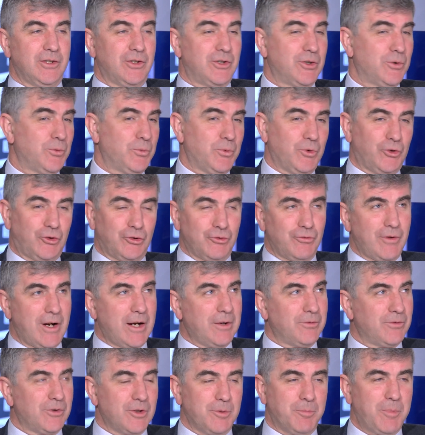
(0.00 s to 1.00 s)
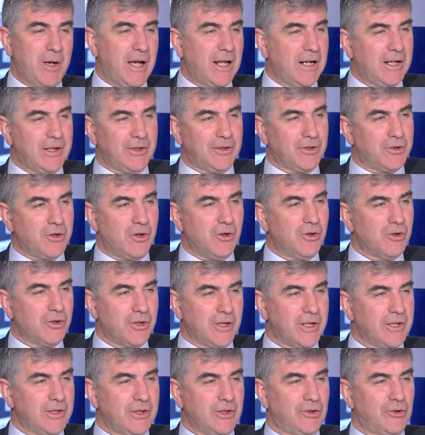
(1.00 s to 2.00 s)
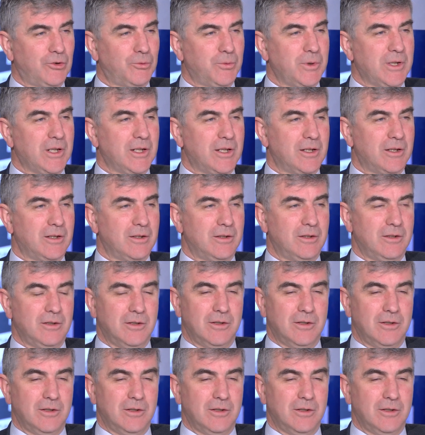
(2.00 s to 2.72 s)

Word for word: that was around the Palais de Congrès this week,